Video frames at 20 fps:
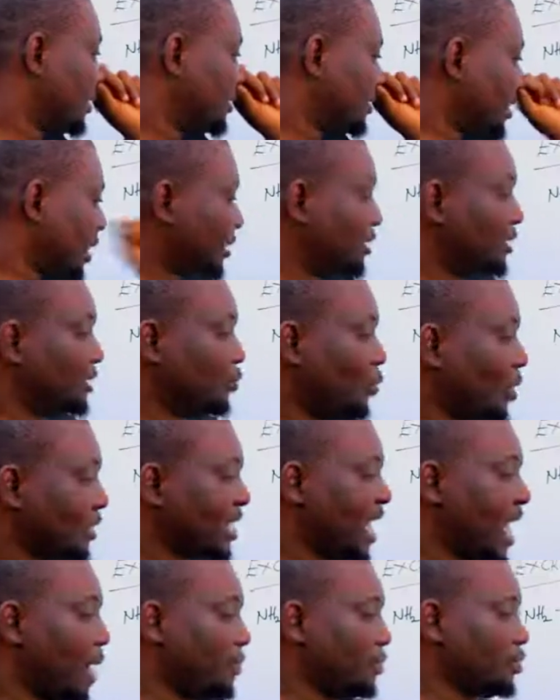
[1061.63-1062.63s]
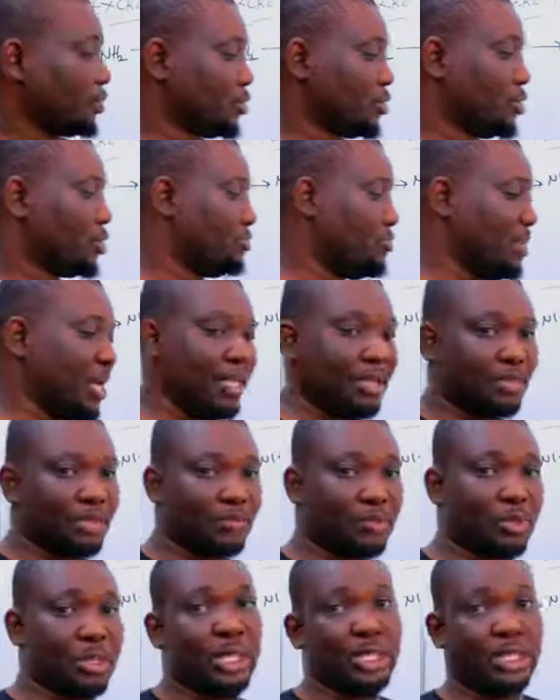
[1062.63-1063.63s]
Then what happens to the remaining?
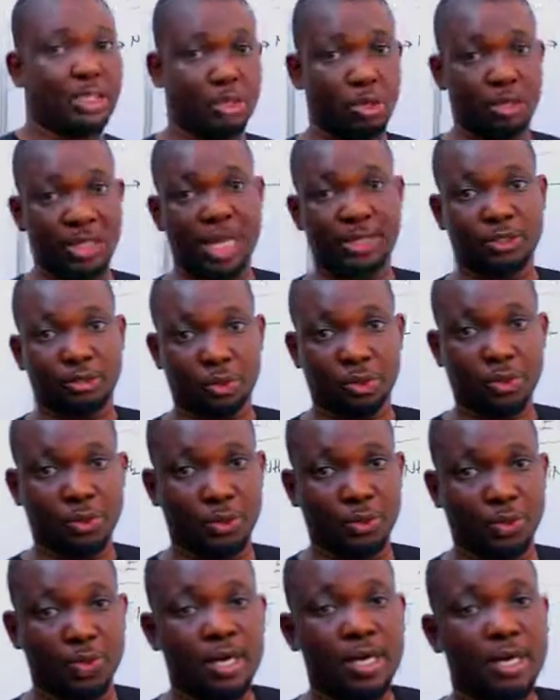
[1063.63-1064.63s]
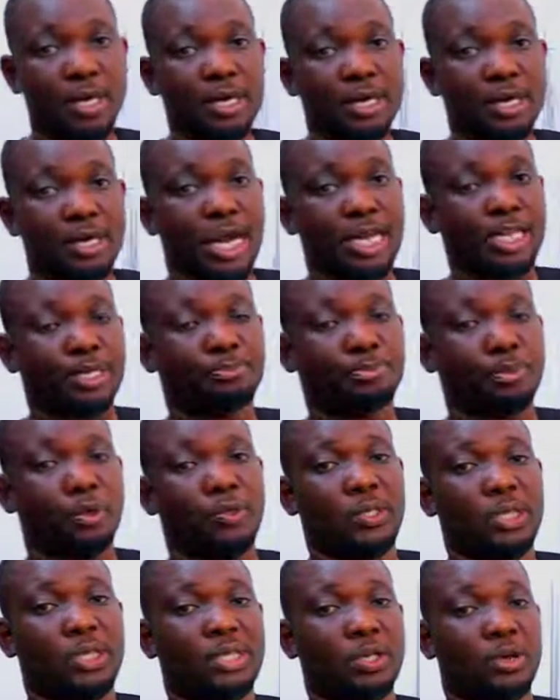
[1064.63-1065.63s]
Because I told you that
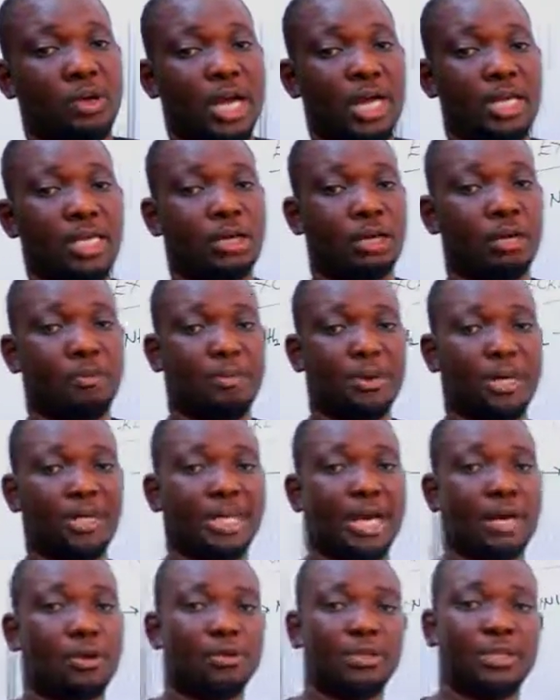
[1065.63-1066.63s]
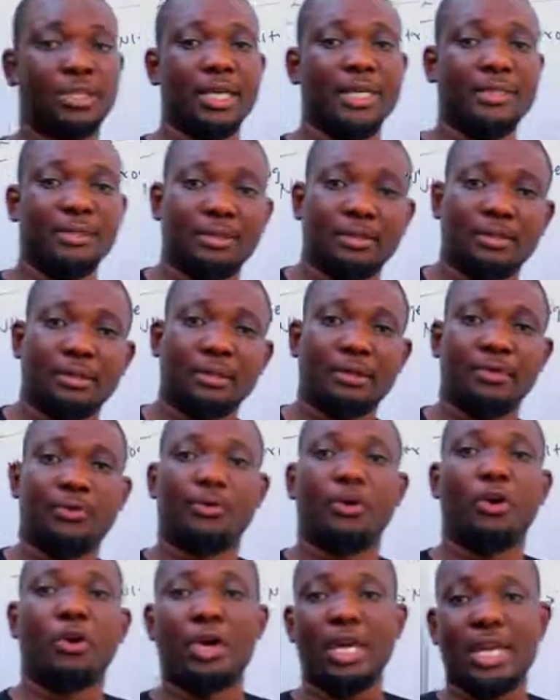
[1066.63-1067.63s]
protein is an organic compound that contains
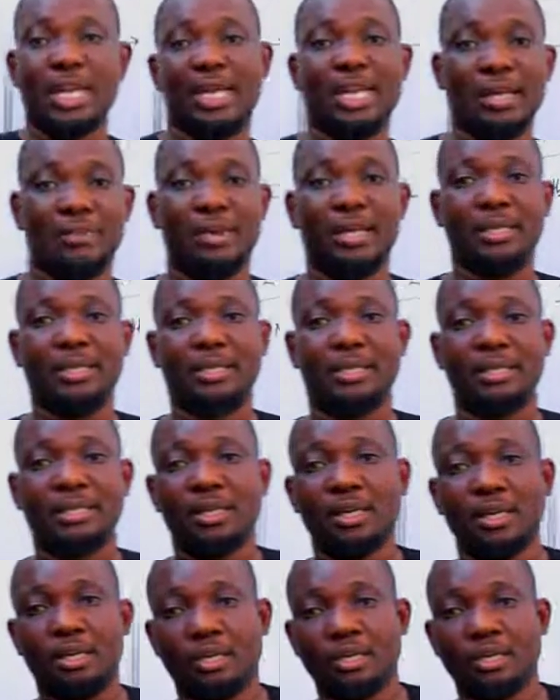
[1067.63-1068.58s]
4 elements,